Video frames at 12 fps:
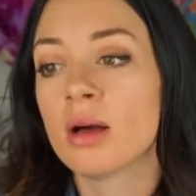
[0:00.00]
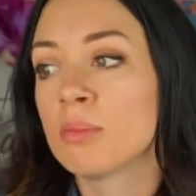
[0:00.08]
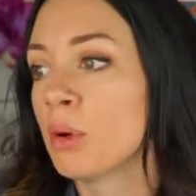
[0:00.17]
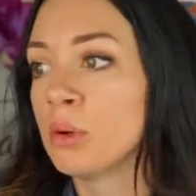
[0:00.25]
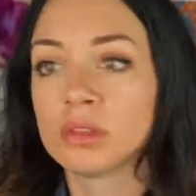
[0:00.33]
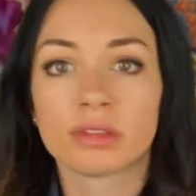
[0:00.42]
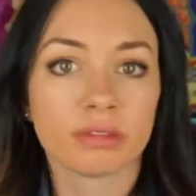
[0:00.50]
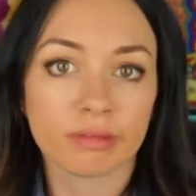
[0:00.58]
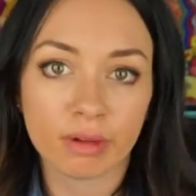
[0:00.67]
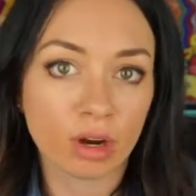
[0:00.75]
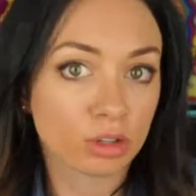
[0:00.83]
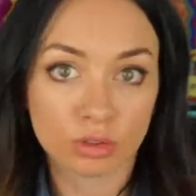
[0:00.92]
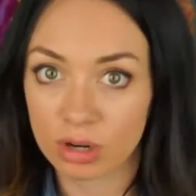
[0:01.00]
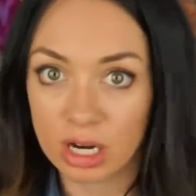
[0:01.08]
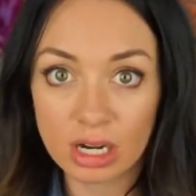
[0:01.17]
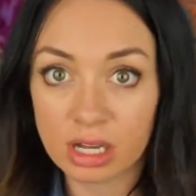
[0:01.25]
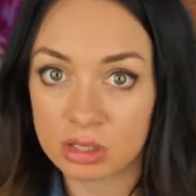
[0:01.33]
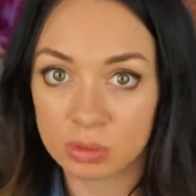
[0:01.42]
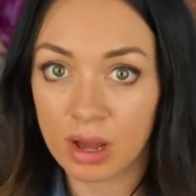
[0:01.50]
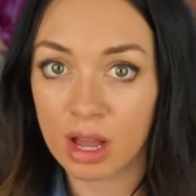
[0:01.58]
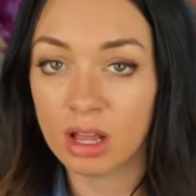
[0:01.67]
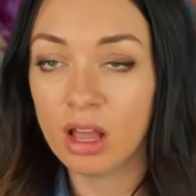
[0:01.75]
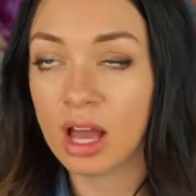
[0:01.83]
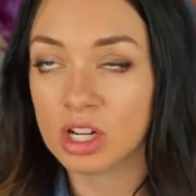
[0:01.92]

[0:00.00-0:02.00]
Both are great as well.